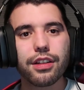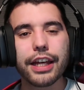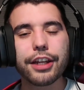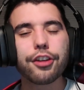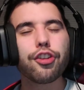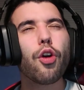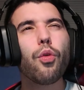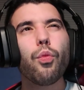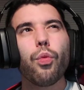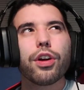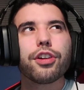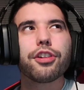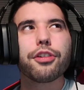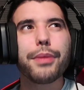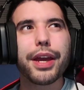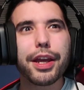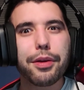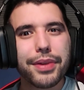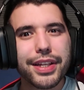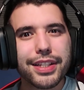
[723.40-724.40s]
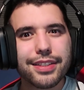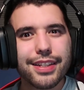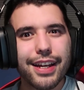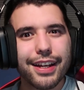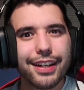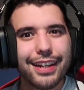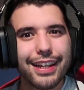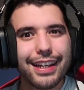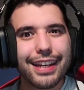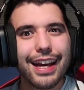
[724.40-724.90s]
like no wonder Megumi's
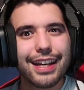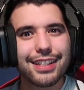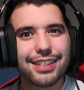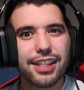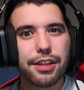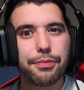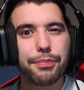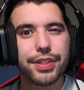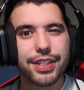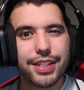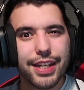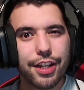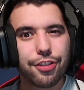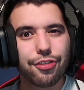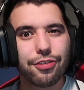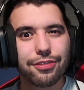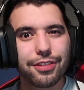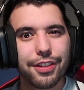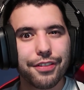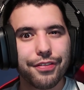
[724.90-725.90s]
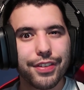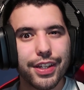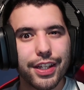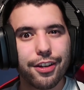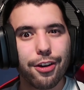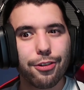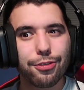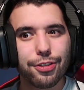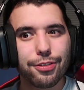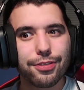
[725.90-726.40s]
technique has the potential to
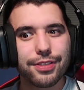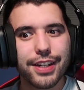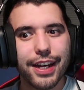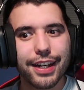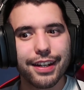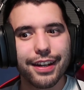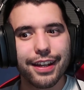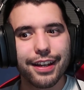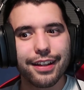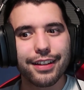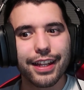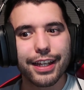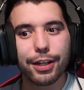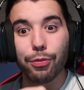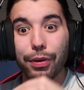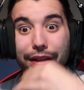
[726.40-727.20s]
defeat Gojo's technique like